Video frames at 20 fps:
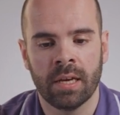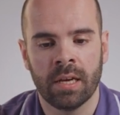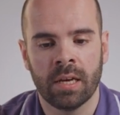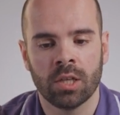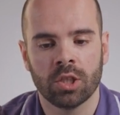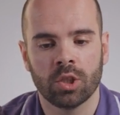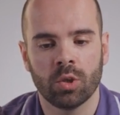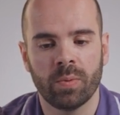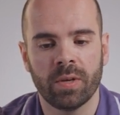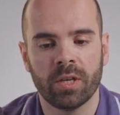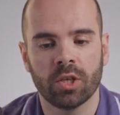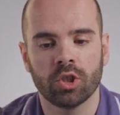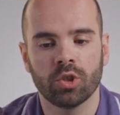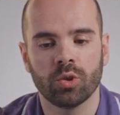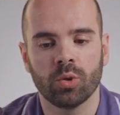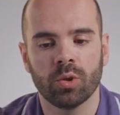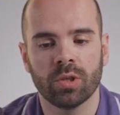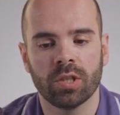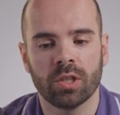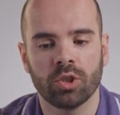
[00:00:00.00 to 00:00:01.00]
so we
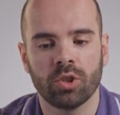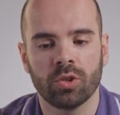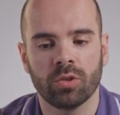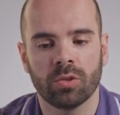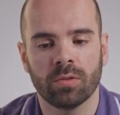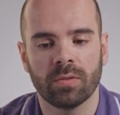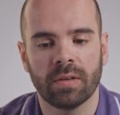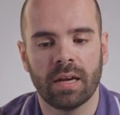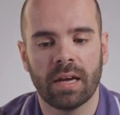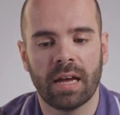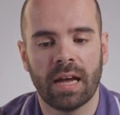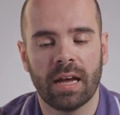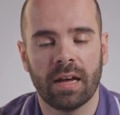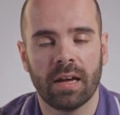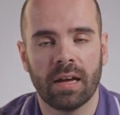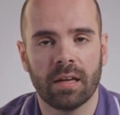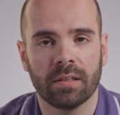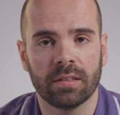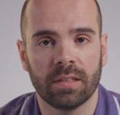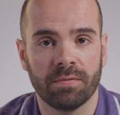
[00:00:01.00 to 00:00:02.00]
ensure that your
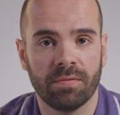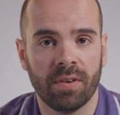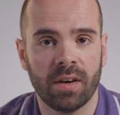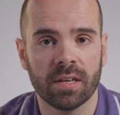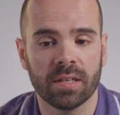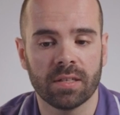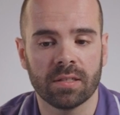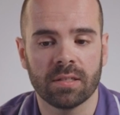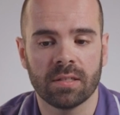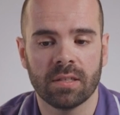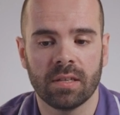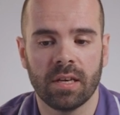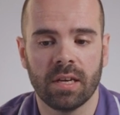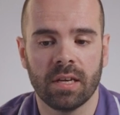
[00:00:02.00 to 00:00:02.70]
device